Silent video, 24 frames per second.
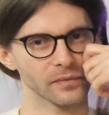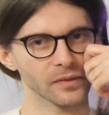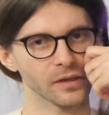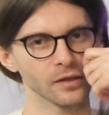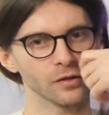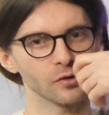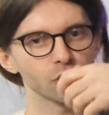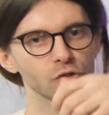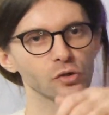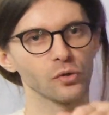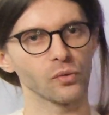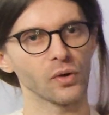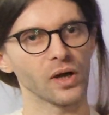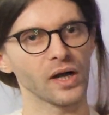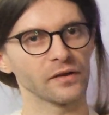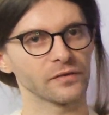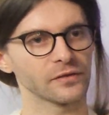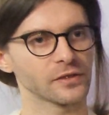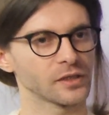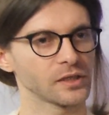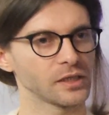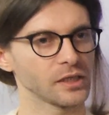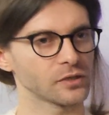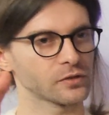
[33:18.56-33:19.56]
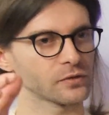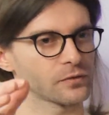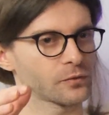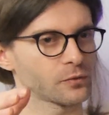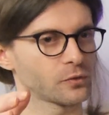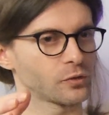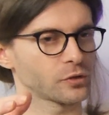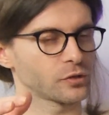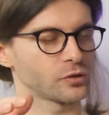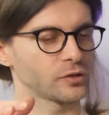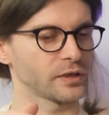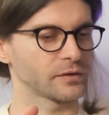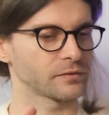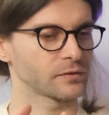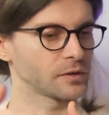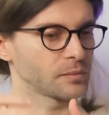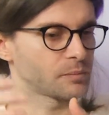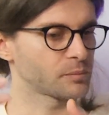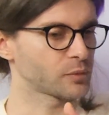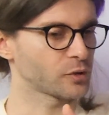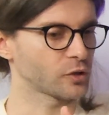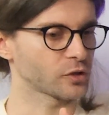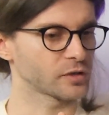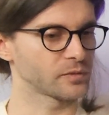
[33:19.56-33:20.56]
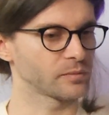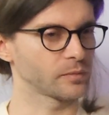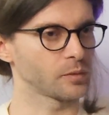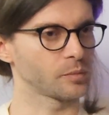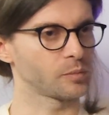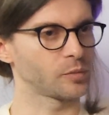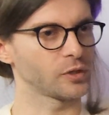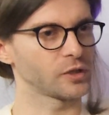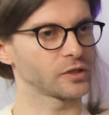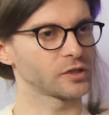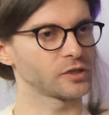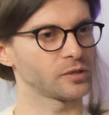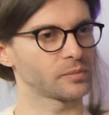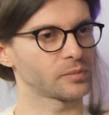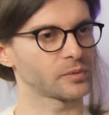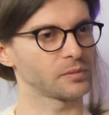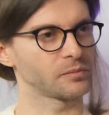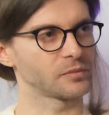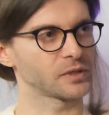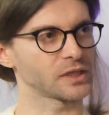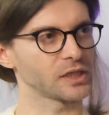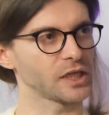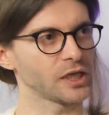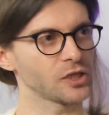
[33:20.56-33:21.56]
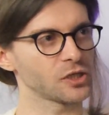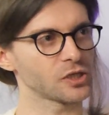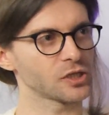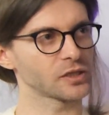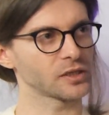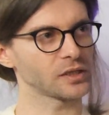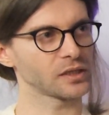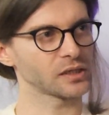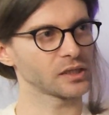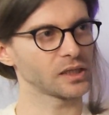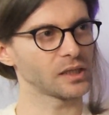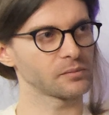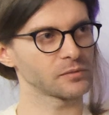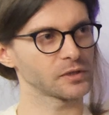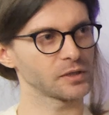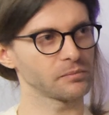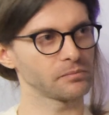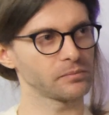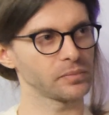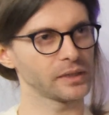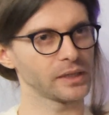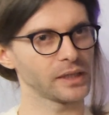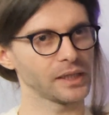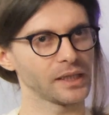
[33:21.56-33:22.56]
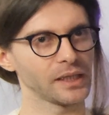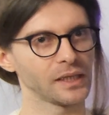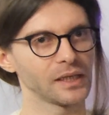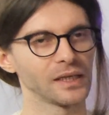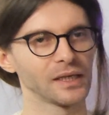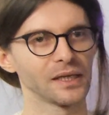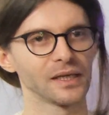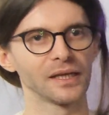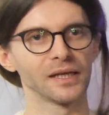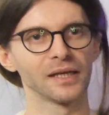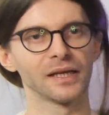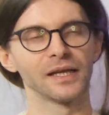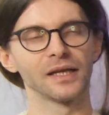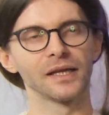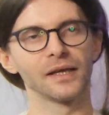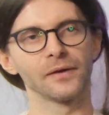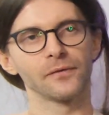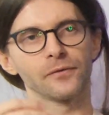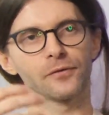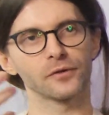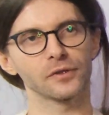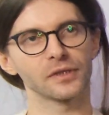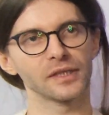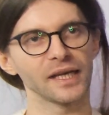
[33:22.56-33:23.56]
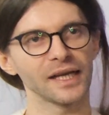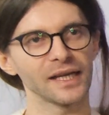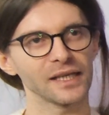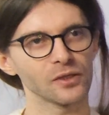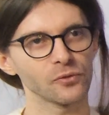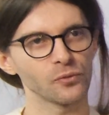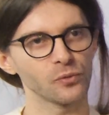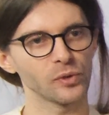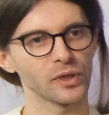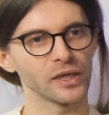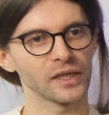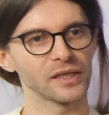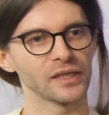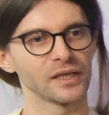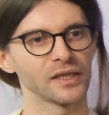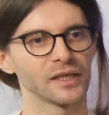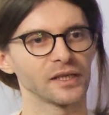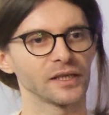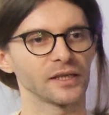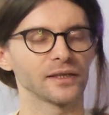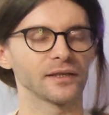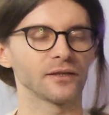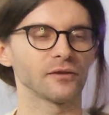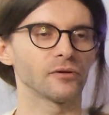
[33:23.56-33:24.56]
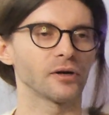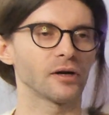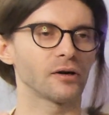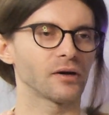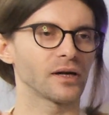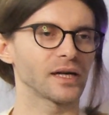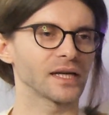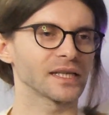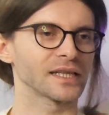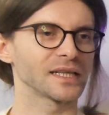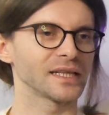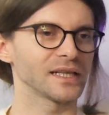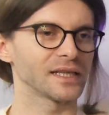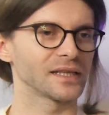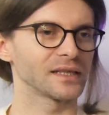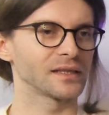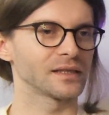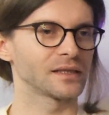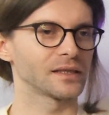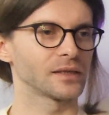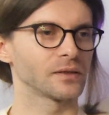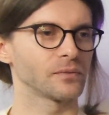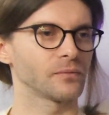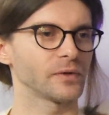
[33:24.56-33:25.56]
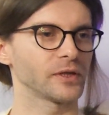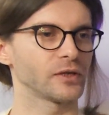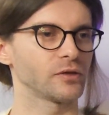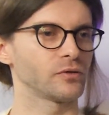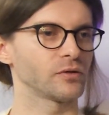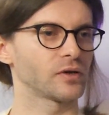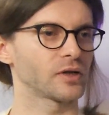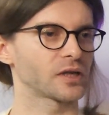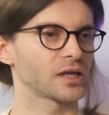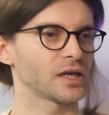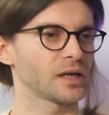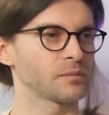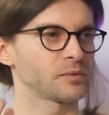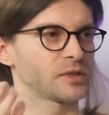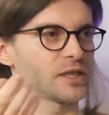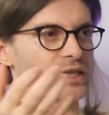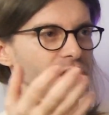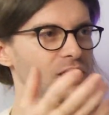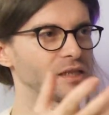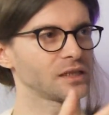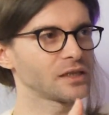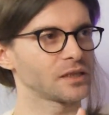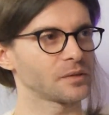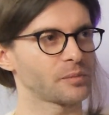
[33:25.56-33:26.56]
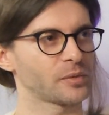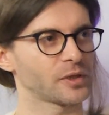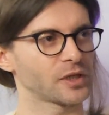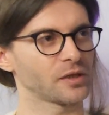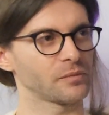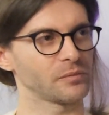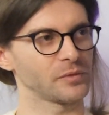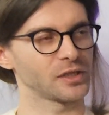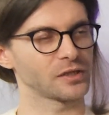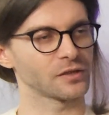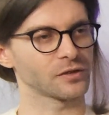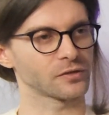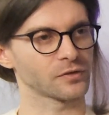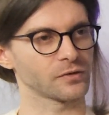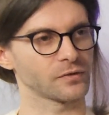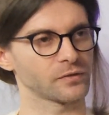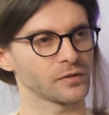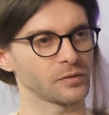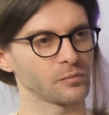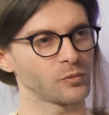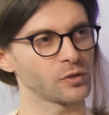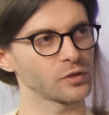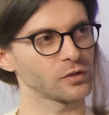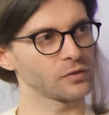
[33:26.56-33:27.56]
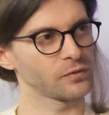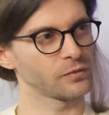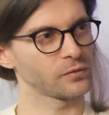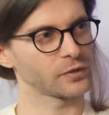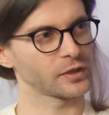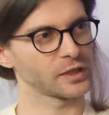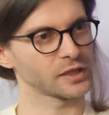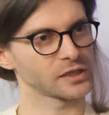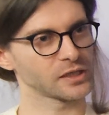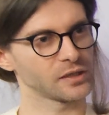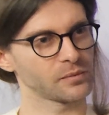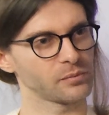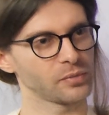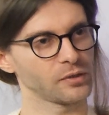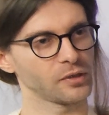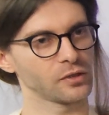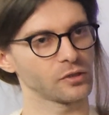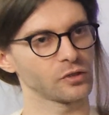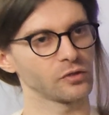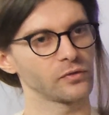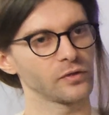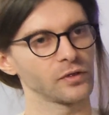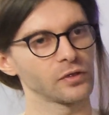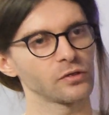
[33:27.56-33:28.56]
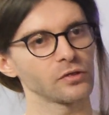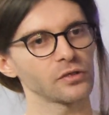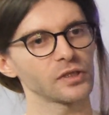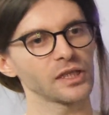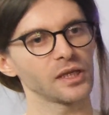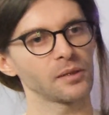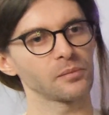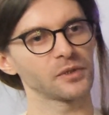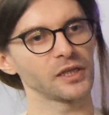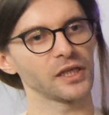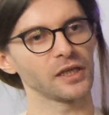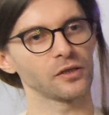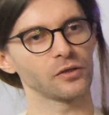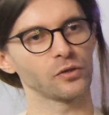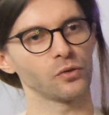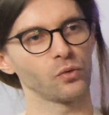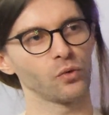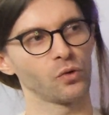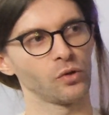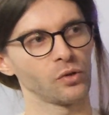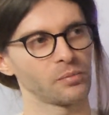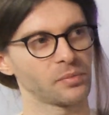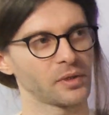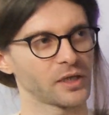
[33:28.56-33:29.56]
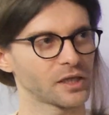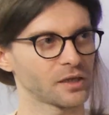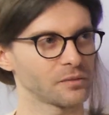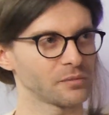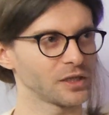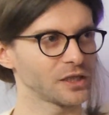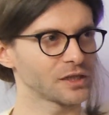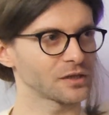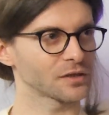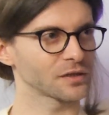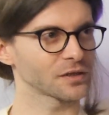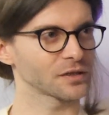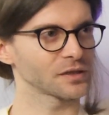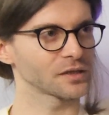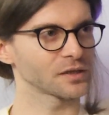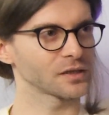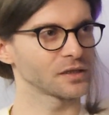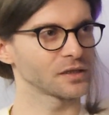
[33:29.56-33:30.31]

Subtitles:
so after this, of course, you have the proximal policy optimization that comes in play. For that one, you are, again, when you are updating the parameters of the model, for example, you will not update all parameters